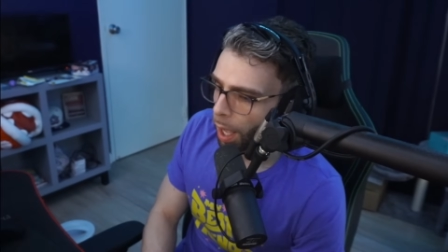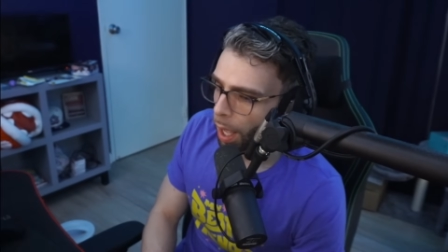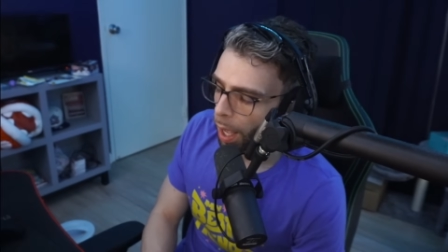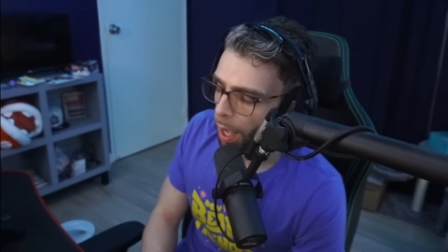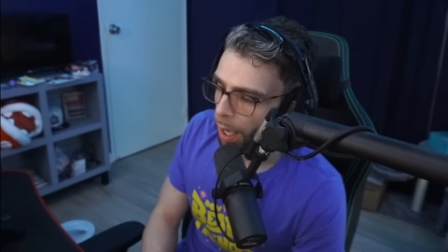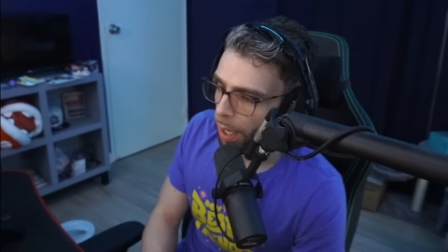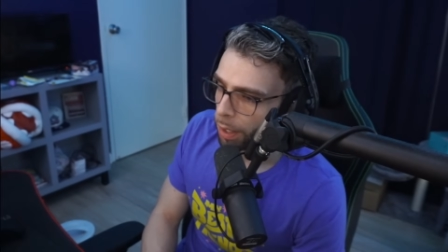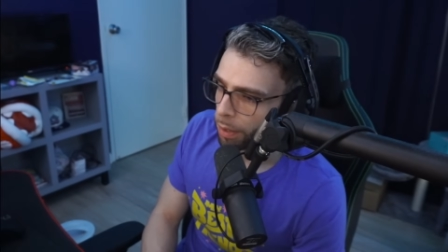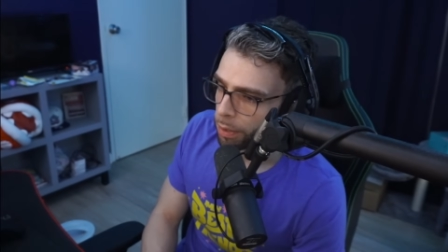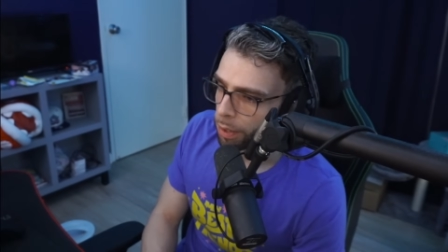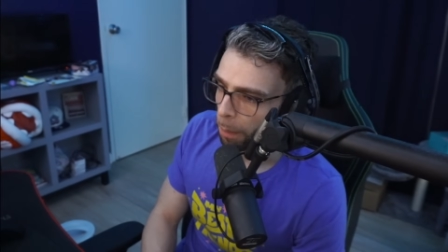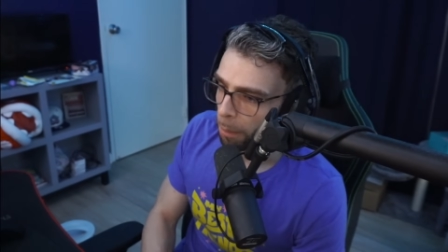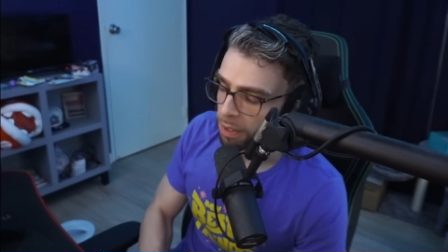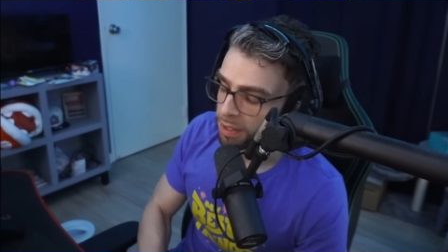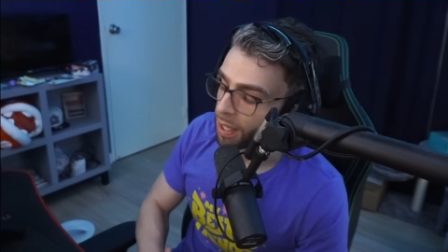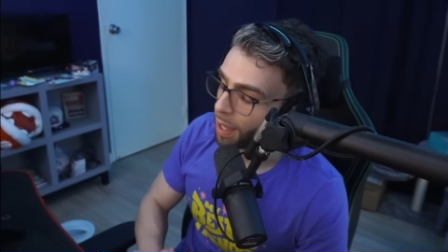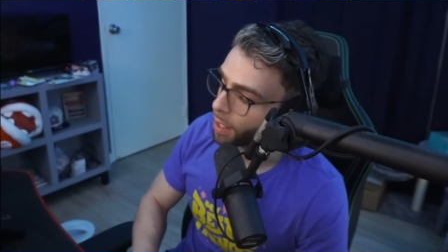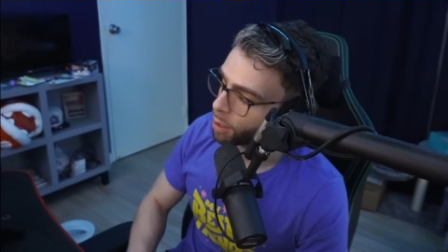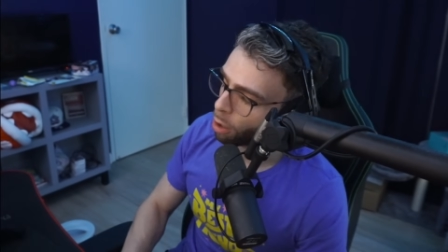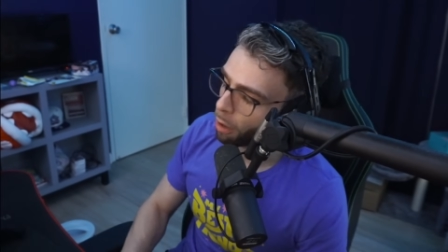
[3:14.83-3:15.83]
And I'm going to
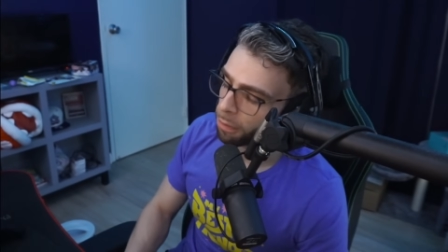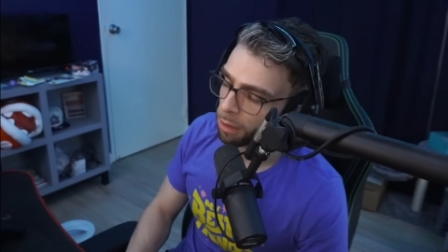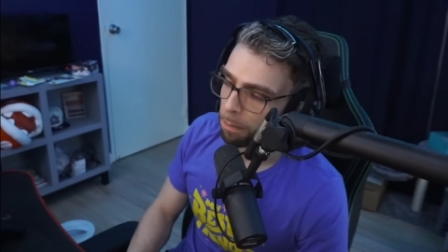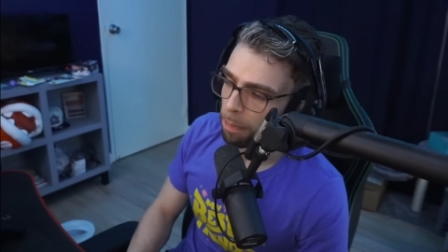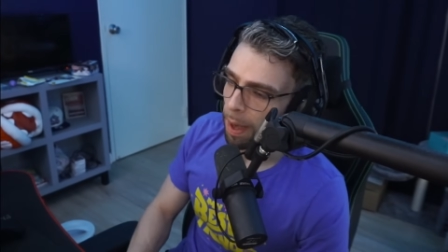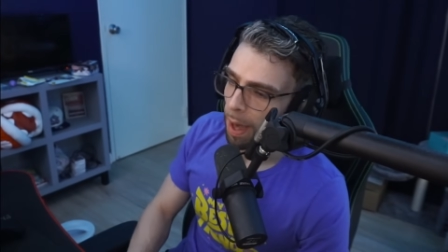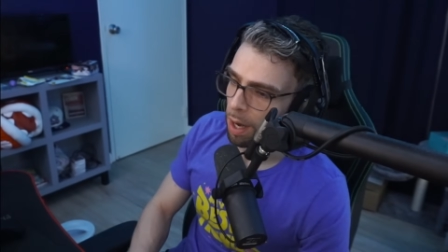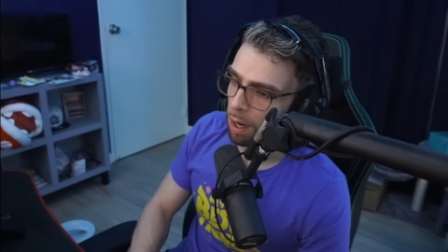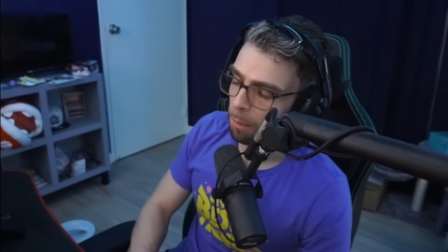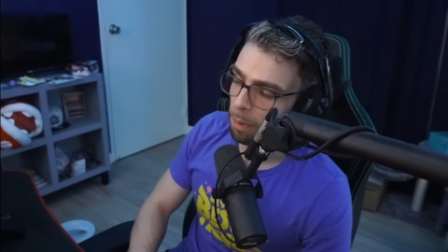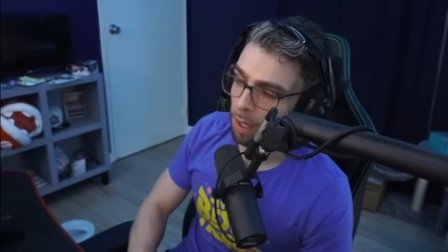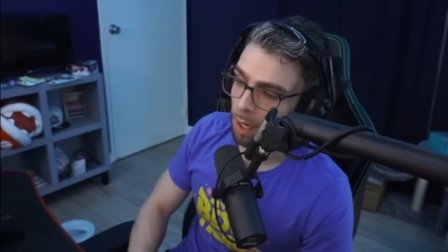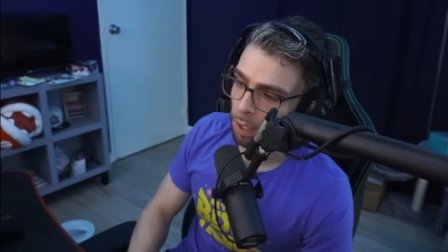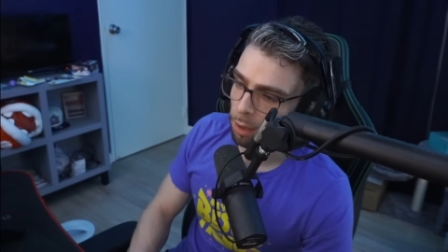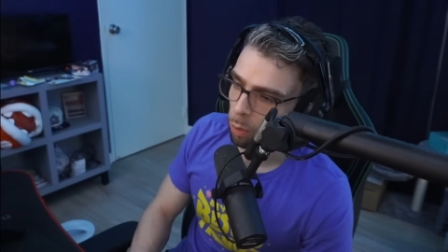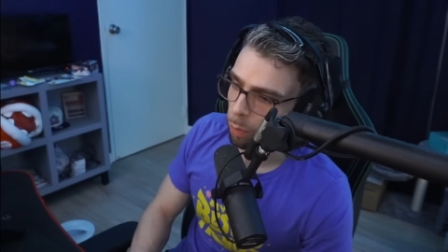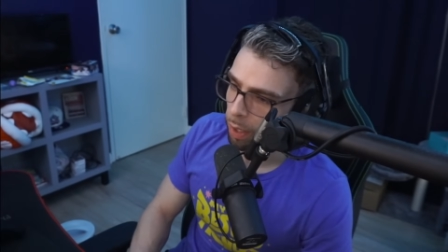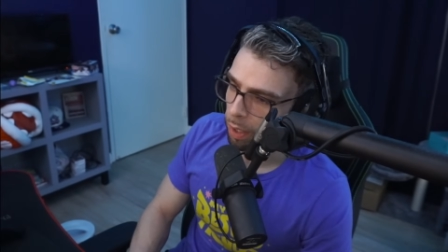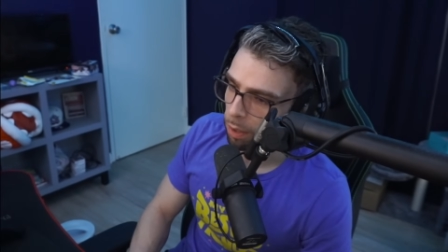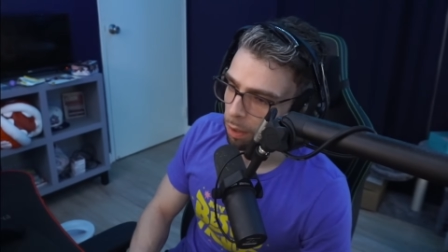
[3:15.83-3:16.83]
say this off the bat. I'm going to get out of
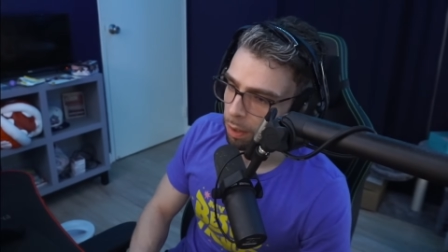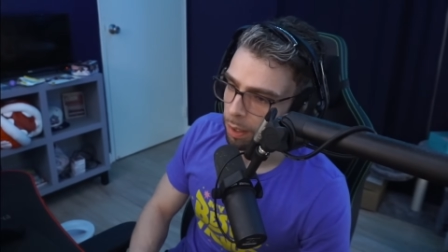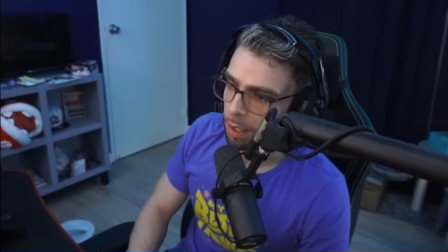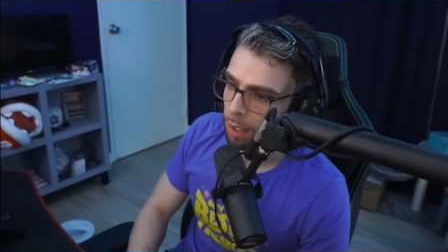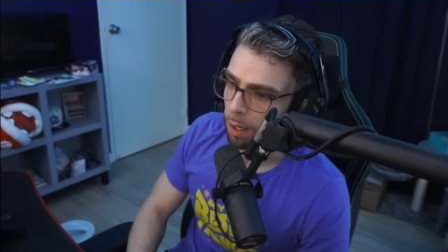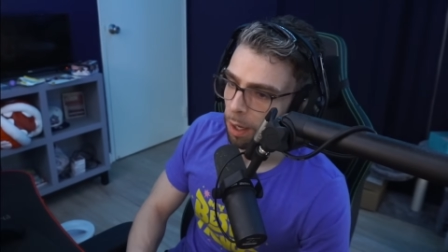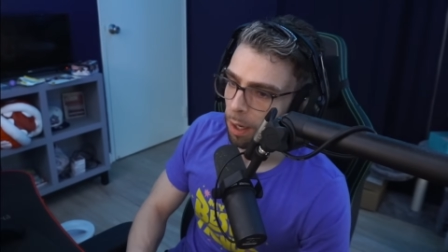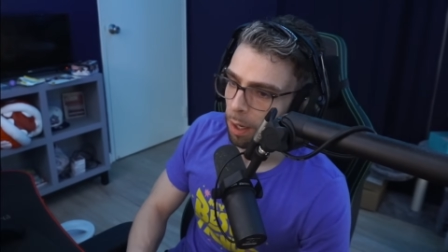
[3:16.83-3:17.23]
the way early.